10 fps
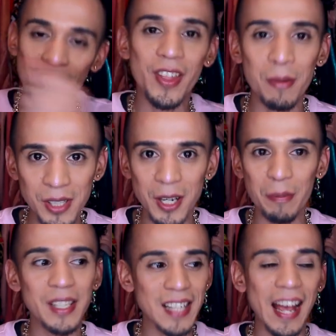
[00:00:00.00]
thumbs up
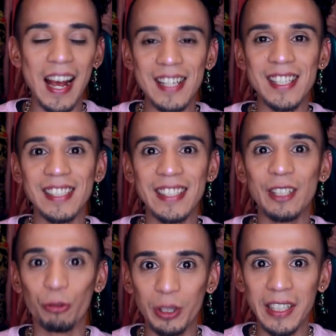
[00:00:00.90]
because I actually
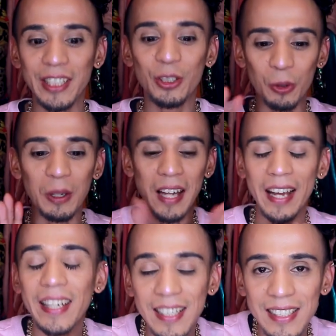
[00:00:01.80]
really do
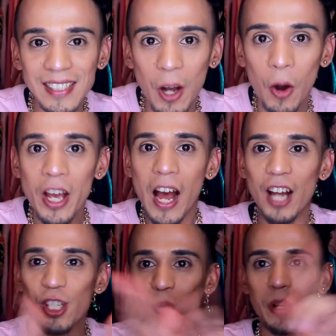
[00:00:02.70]
like it. So I
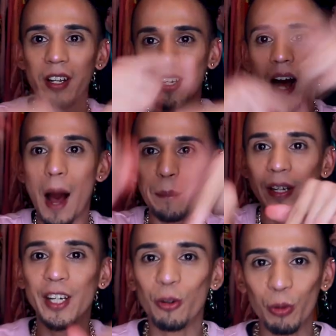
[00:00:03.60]
just wanted to hop in
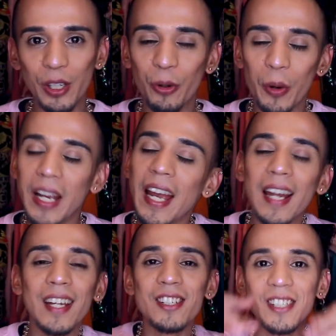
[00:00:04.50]
here really quick
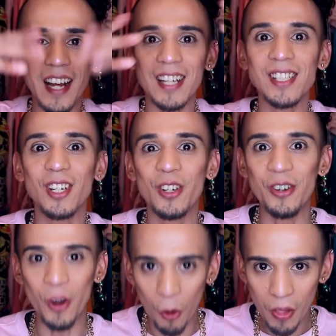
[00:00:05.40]
and let you guys
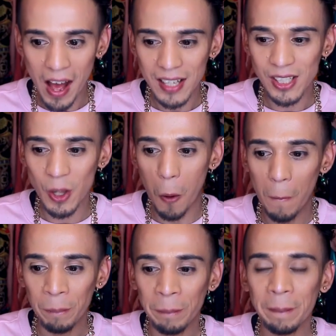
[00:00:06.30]
know that. So
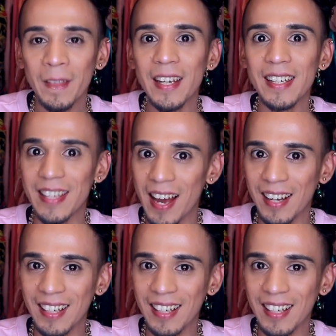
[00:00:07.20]
yeah,